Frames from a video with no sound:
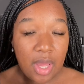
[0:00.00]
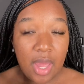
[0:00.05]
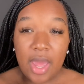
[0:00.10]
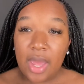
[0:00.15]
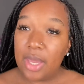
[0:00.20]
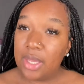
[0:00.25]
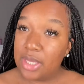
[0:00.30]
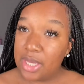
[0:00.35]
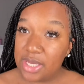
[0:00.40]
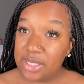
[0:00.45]

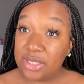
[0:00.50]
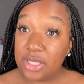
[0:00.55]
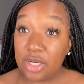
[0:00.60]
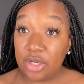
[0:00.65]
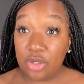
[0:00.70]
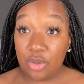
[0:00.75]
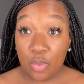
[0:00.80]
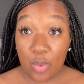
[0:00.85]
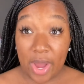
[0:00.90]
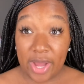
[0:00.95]
And yes, I
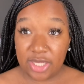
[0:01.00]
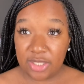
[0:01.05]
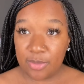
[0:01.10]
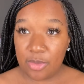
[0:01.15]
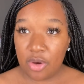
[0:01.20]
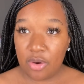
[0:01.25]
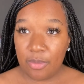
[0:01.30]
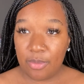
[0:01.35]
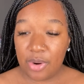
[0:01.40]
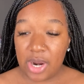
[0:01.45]
do wax my
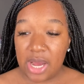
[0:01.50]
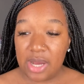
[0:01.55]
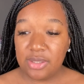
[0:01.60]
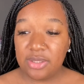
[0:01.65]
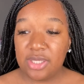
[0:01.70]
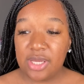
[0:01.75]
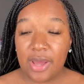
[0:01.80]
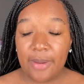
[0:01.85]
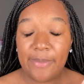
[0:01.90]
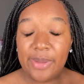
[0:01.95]
own brows.
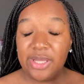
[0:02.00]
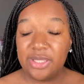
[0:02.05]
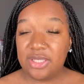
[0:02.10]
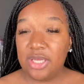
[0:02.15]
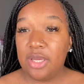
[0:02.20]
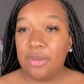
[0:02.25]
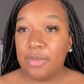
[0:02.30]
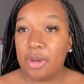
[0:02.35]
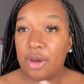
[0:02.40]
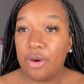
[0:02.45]
I
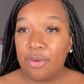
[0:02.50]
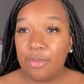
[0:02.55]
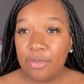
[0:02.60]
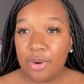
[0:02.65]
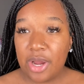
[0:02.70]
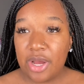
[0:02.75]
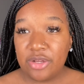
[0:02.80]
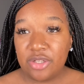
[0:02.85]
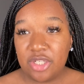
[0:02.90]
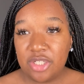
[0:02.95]
maintain my own
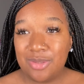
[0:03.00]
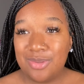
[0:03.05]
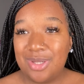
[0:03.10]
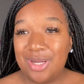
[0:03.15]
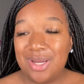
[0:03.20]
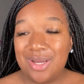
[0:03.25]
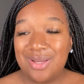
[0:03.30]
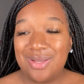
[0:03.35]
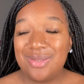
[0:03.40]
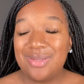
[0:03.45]
brows just
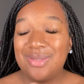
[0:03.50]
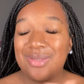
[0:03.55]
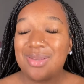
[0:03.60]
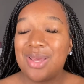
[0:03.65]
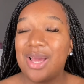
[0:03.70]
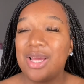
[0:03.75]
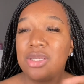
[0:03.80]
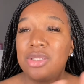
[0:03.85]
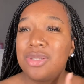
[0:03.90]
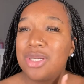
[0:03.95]
because I
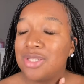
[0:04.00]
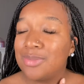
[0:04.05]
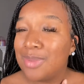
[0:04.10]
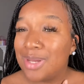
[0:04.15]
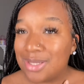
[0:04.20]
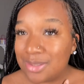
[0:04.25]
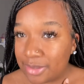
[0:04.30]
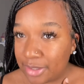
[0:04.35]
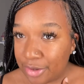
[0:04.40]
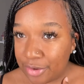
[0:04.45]
trust
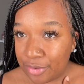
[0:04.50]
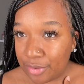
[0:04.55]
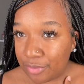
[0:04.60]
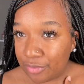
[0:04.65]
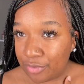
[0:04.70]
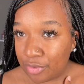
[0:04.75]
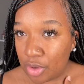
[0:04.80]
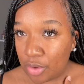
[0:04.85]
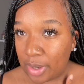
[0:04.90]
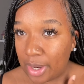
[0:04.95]
myself,
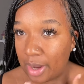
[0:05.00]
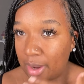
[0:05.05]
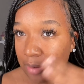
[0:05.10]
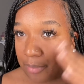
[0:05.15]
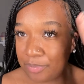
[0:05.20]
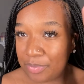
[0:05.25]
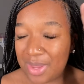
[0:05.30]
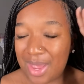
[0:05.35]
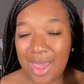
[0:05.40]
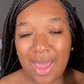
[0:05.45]
okay?
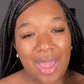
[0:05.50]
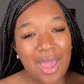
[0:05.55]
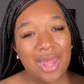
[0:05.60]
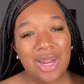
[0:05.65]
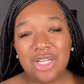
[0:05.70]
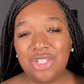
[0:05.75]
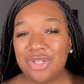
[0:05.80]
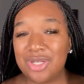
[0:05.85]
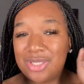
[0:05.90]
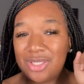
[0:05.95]
And I
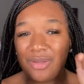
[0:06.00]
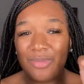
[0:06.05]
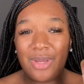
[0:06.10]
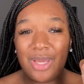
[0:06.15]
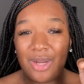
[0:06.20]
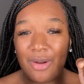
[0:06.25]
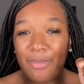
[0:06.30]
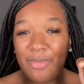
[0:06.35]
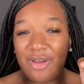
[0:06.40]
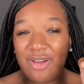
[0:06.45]
trust the man
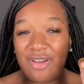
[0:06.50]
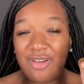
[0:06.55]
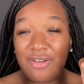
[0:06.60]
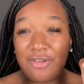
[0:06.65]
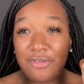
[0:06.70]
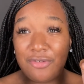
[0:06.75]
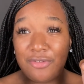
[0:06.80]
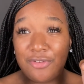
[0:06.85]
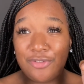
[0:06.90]
above.